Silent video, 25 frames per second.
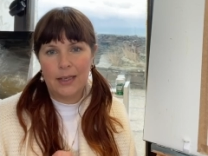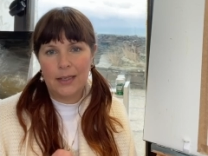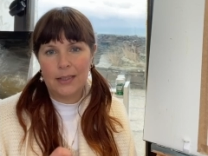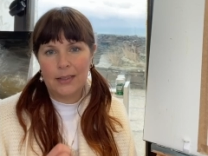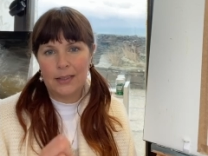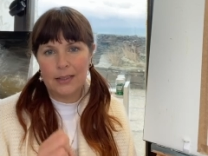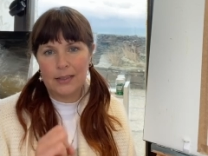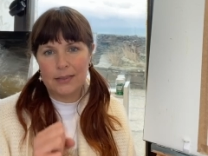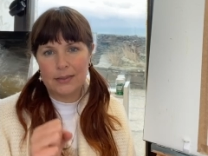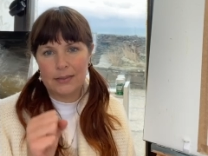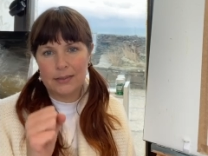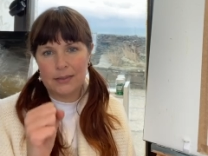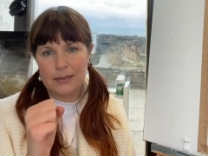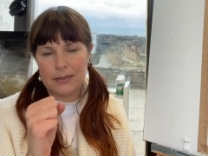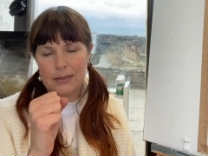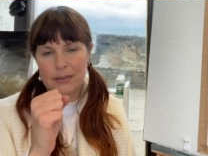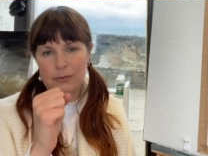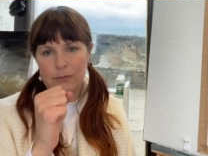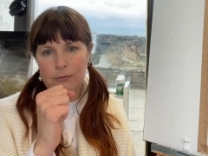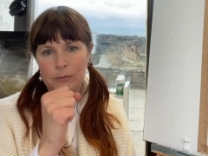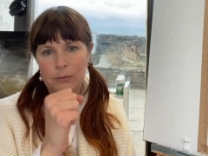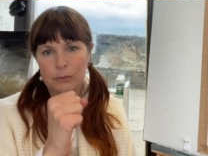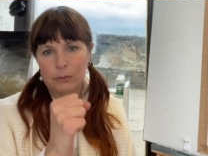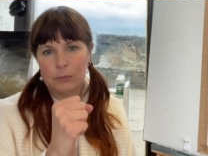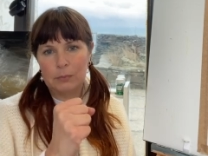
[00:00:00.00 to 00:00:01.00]
it is the
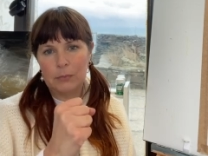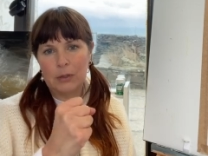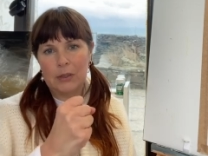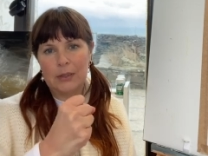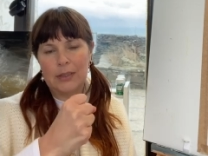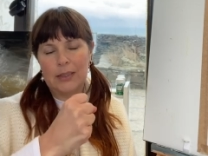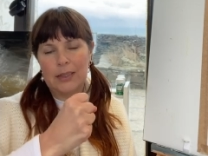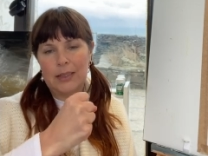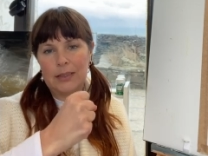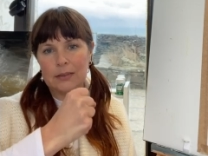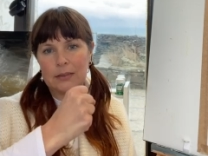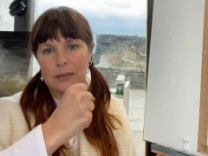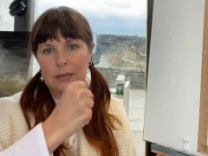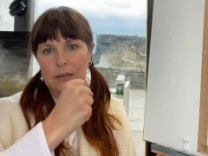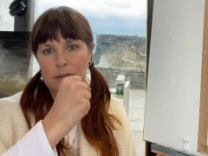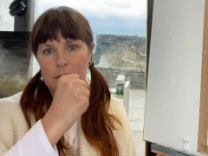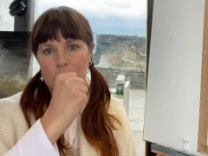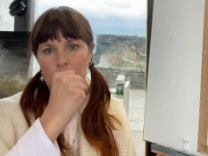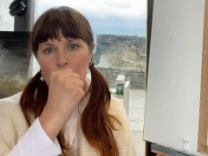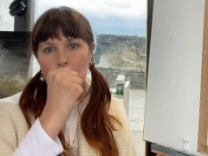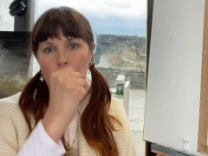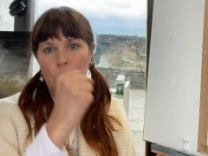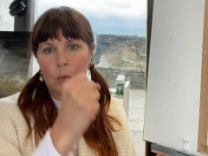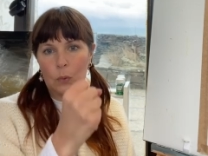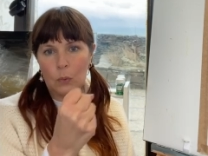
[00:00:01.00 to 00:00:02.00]
full moon is a
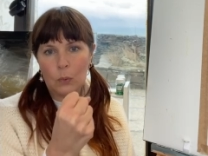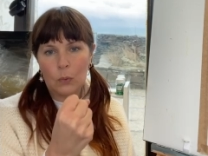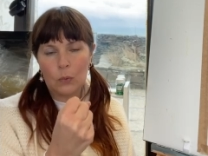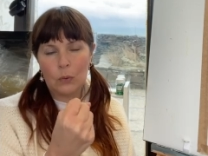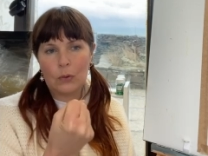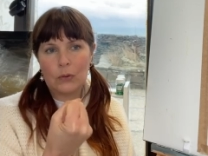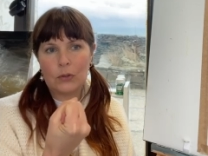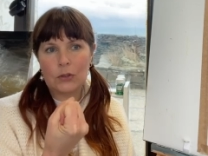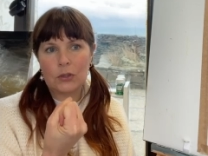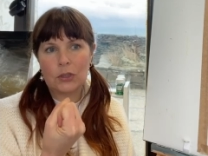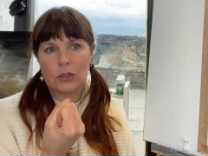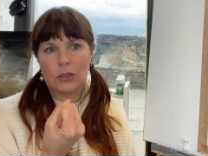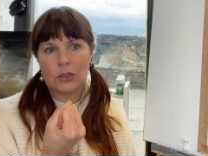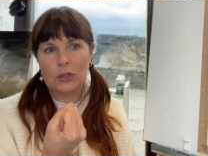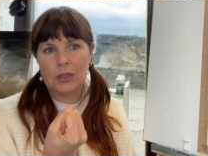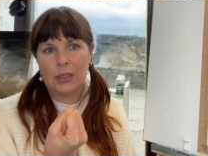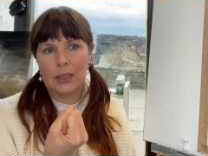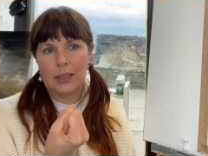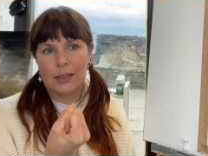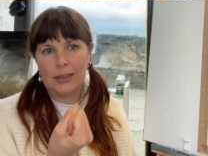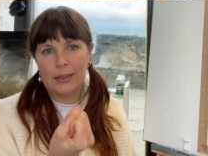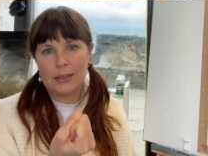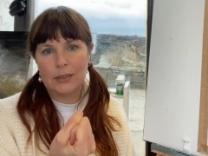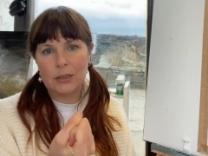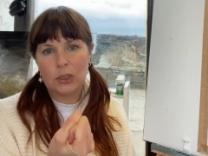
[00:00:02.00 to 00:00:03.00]
torch
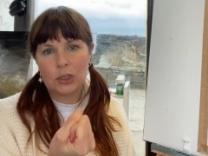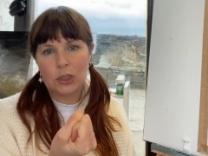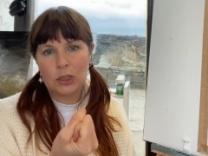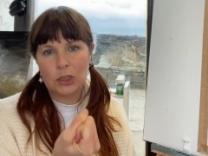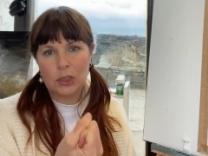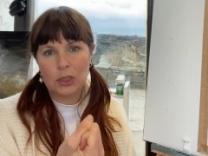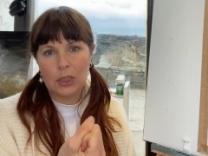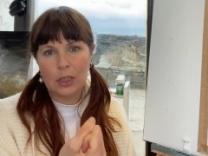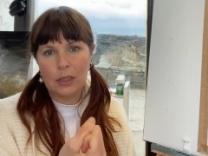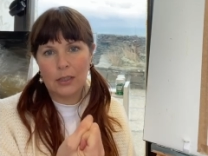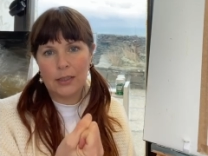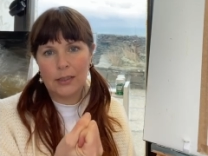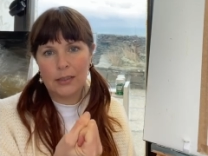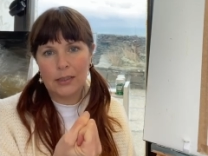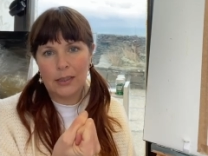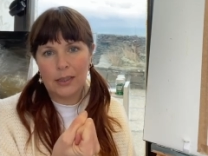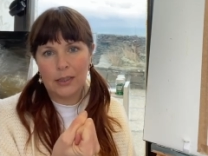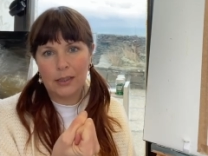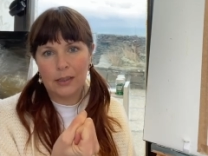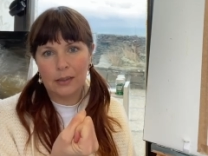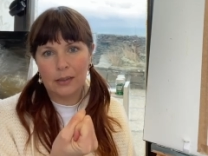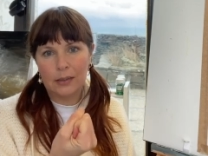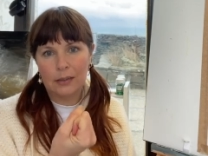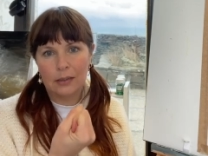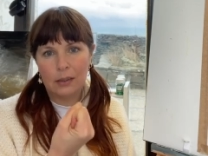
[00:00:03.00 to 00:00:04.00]
and it's
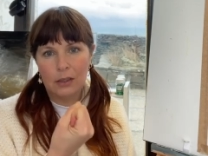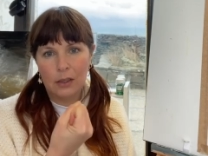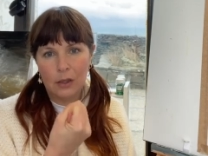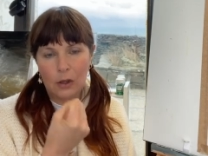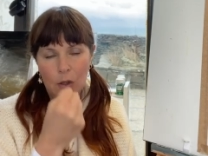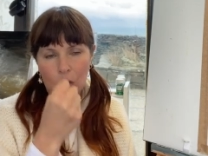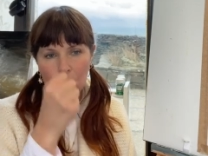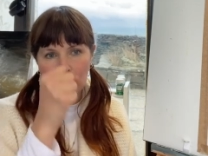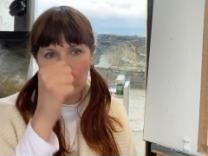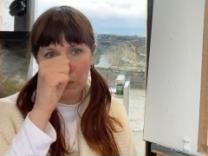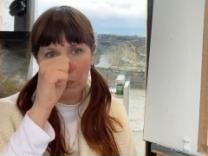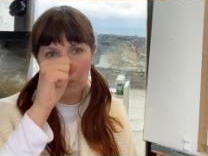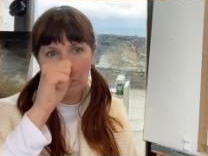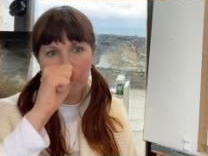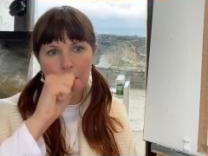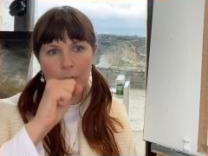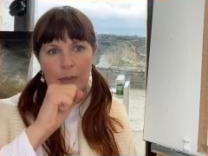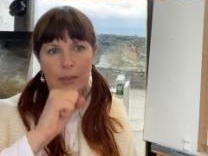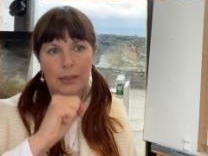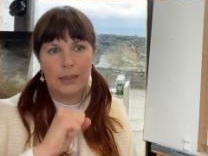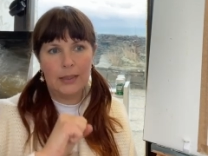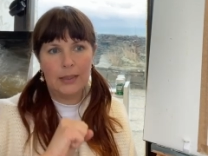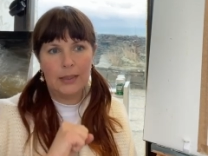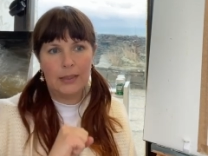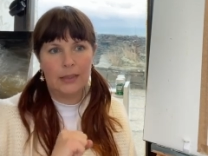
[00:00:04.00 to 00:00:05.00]
shining
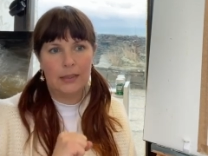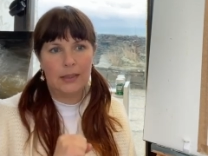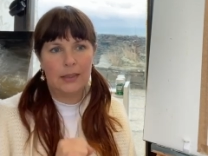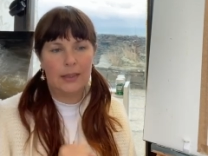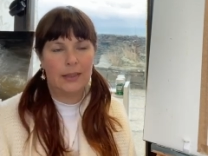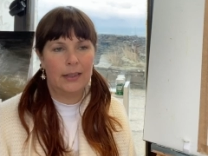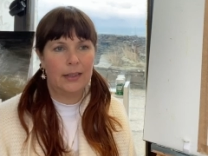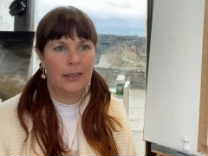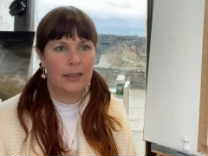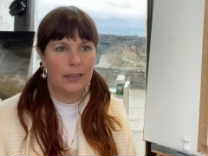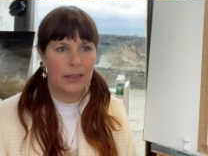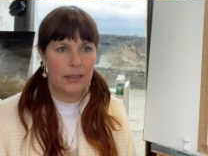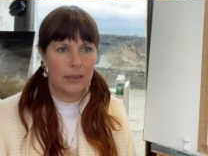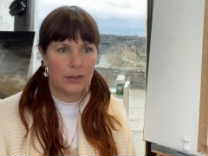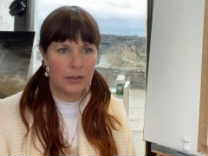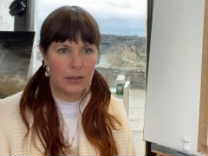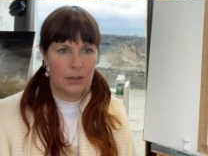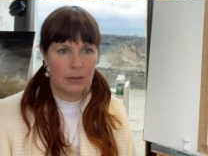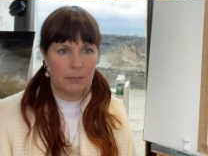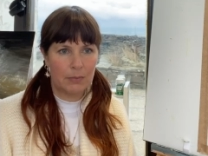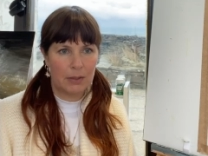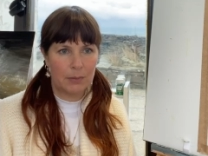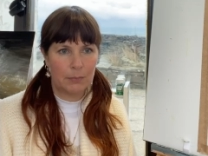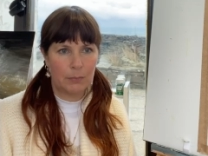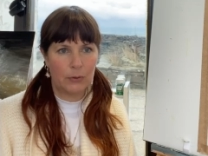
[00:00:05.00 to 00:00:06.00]
completely
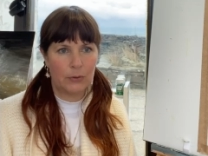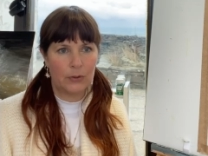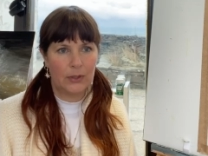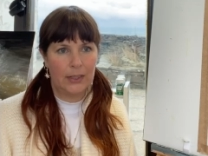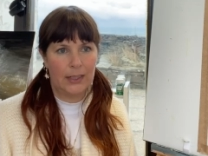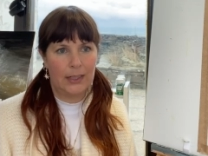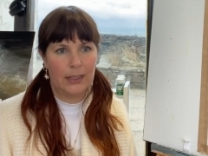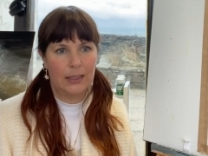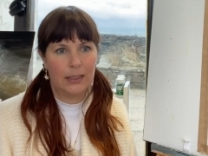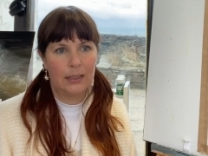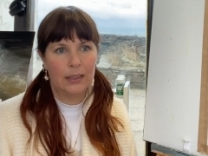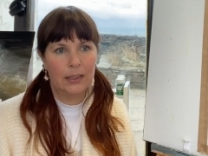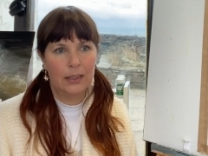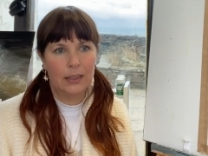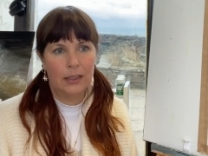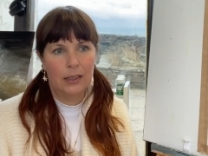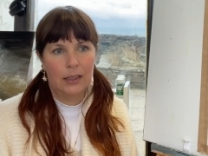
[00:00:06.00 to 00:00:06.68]
into my body